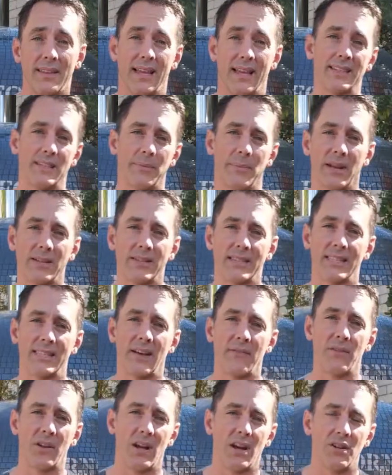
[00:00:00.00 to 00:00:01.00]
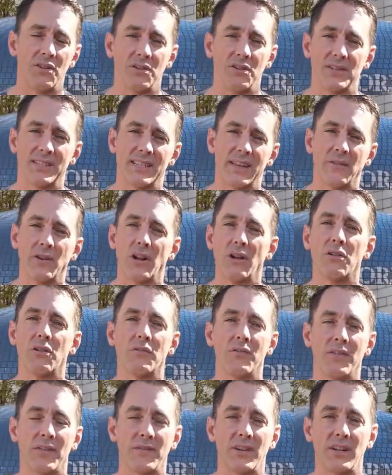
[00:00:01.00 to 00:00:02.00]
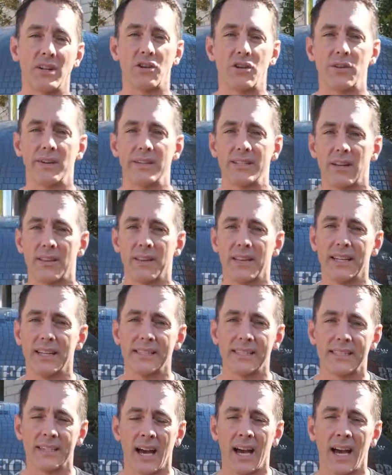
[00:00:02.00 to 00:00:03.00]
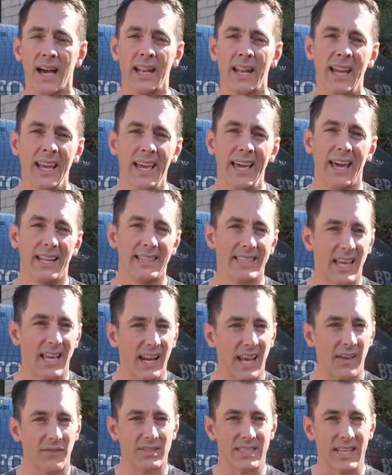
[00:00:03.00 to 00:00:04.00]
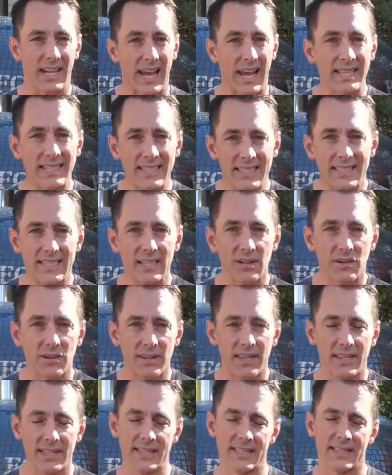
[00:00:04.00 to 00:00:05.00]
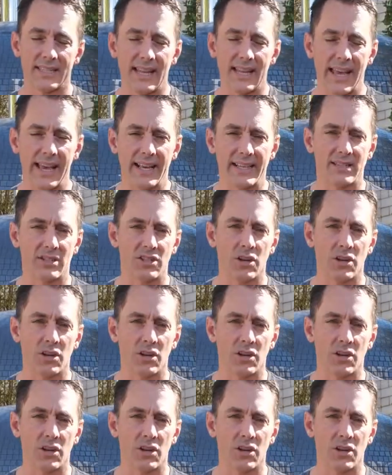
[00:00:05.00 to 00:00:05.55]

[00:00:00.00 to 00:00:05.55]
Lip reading: that's about 700, 750 degrees on the inside, and it's gonna give us a nice sear to these steaks.